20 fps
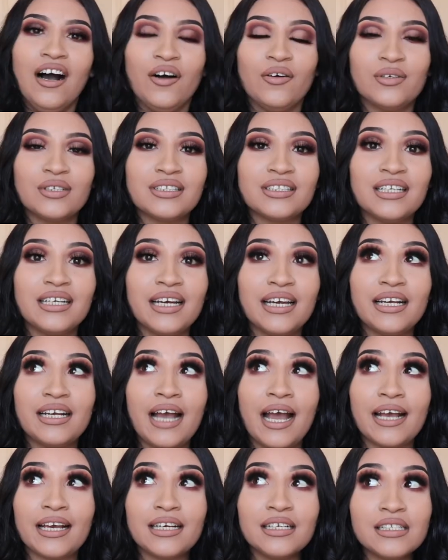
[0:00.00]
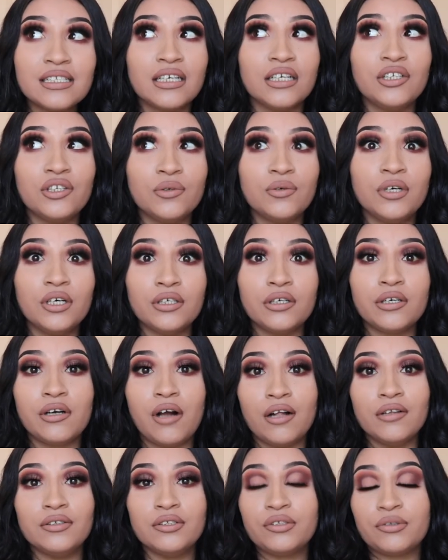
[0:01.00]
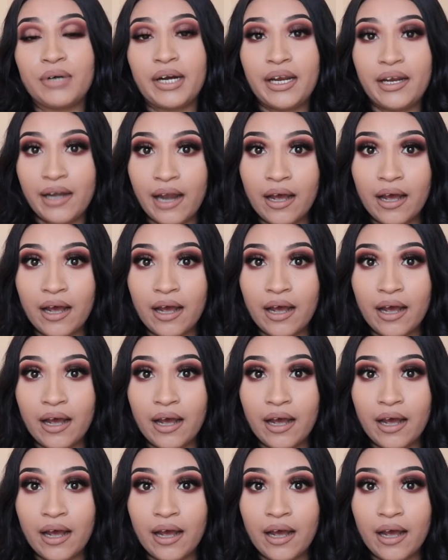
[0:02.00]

I was like, I can send you $100 right